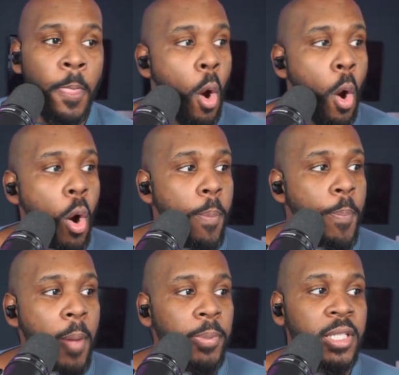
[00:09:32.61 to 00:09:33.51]
or
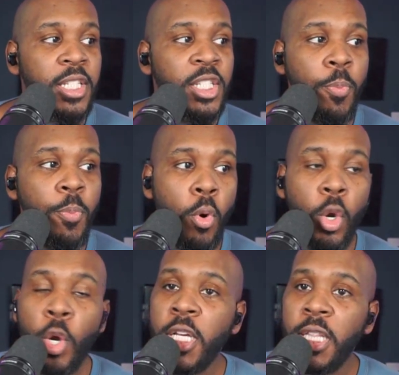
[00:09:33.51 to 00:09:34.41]
publicly support
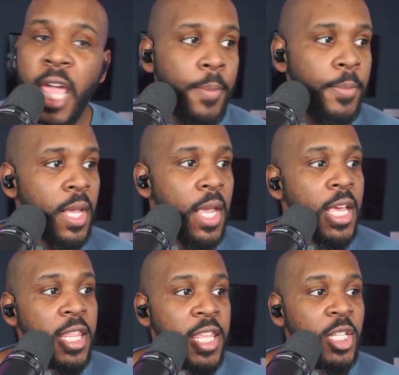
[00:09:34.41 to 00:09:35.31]
her claims.
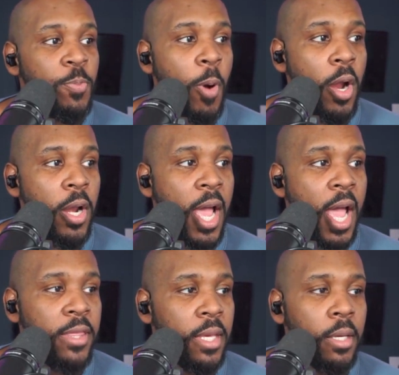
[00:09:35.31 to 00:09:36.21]
This part, I
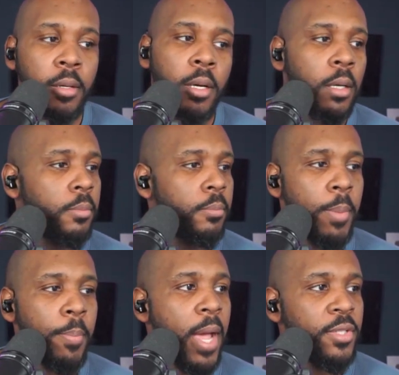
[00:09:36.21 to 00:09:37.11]
think, my
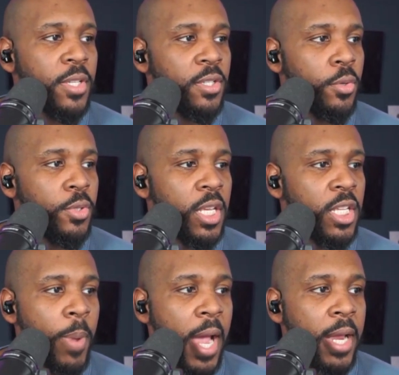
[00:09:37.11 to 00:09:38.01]
mouse is losing its
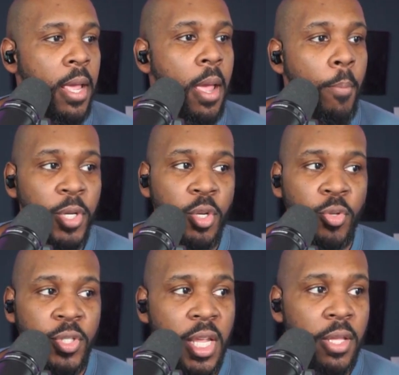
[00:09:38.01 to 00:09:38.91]
mind. But you
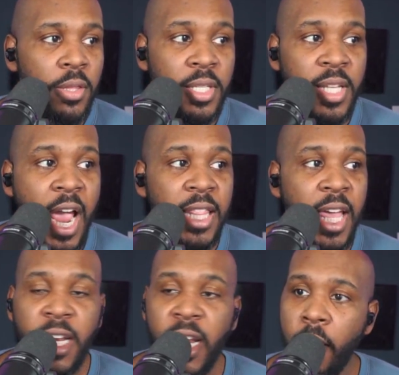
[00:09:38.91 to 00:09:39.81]
see this
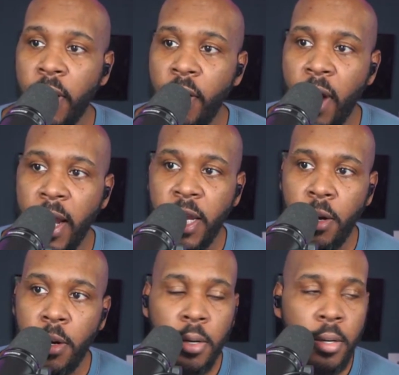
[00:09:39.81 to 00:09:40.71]
highlighted area right
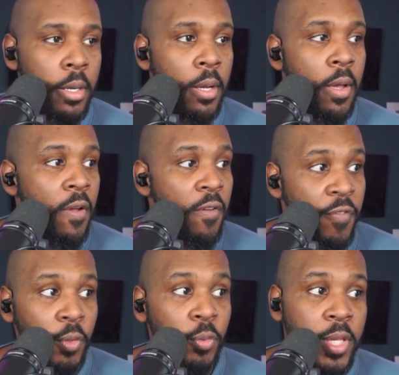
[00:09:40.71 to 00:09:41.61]
here,
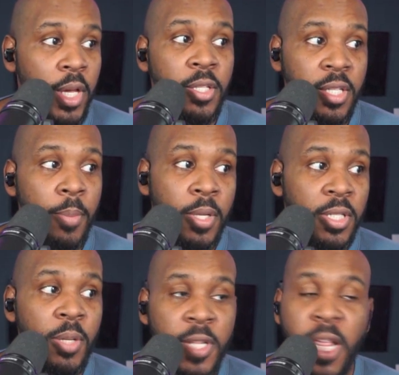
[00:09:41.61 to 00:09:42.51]
filled with
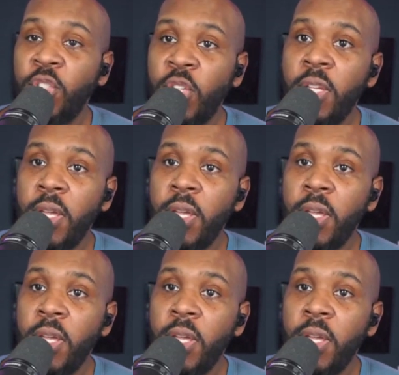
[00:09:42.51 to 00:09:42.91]
substantial